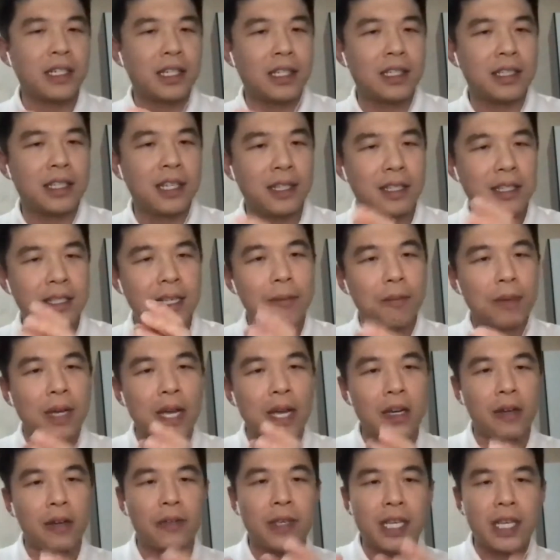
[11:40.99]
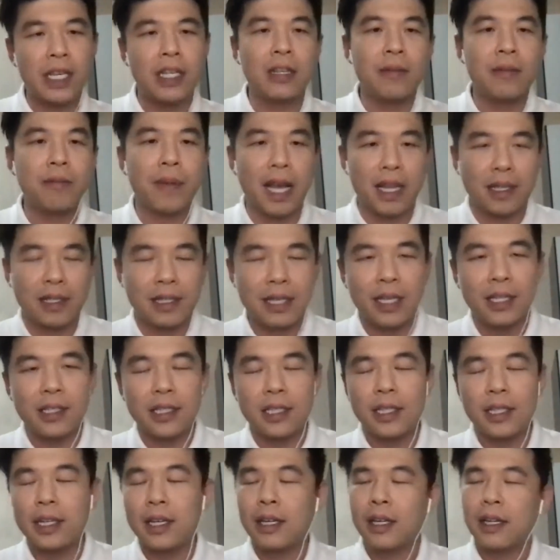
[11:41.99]
Is it some kind of hidden
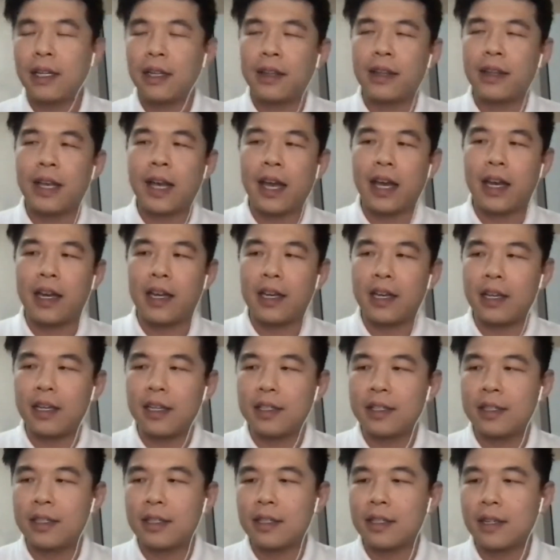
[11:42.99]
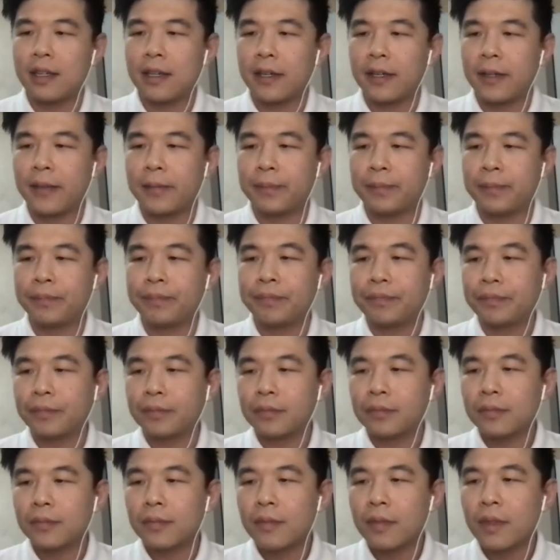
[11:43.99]
message that is
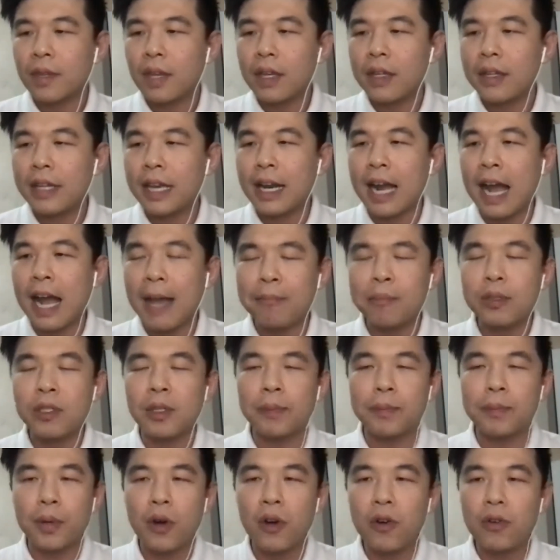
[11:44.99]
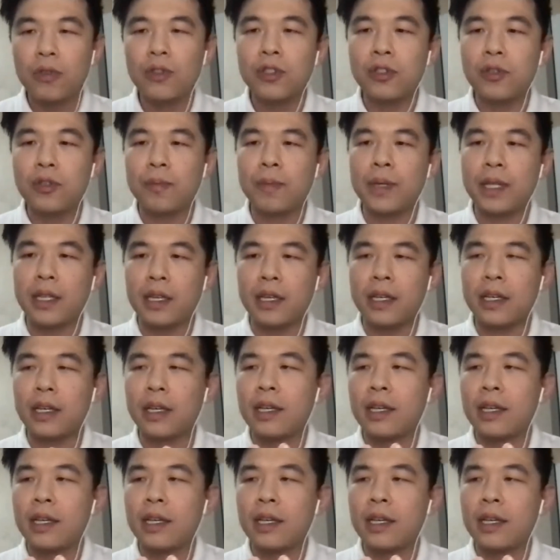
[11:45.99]
that I'm supposed to be